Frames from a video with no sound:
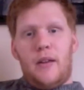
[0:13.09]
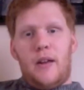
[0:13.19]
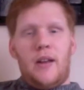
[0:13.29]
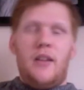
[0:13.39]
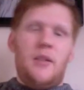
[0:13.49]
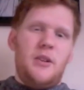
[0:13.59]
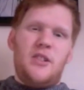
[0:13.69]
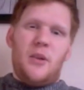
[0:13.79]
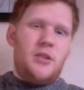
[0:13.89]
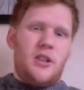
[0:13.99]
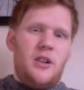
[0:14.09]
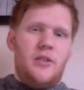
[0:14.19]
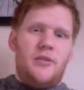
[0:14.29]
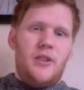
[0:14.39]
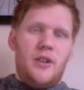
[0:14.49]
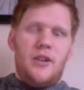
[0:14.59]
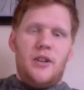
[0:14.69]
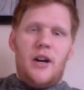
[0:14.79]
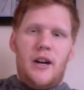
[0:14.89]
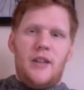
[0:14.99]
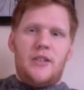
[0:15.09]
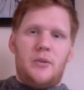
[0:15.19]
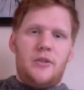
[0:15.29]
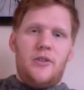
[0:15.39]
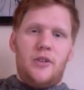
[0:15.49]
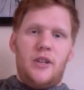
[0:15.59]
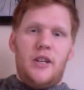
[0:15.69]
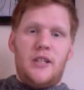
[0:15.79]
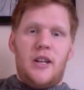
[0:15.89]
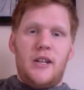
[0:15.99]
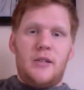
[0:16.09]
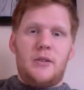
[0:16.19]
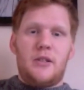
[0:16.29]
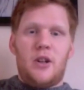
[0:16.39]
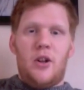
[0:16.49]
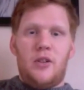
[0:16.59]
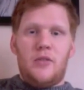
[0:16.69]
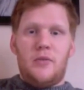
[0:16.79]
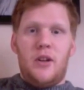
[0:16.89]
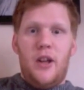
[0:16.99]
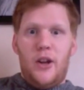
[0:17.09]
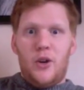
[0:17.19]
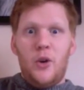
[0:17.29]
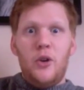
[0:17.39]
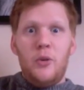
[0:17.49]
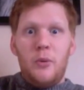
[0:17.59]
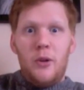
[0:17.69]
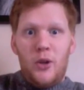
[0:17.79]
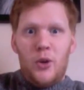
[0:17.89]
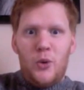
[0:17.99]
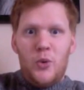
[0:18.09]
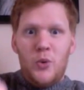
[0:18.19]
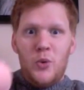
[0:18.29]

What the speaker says: And in the meantime, we're just going to look for someone to fill the Sunday slot. It could be you.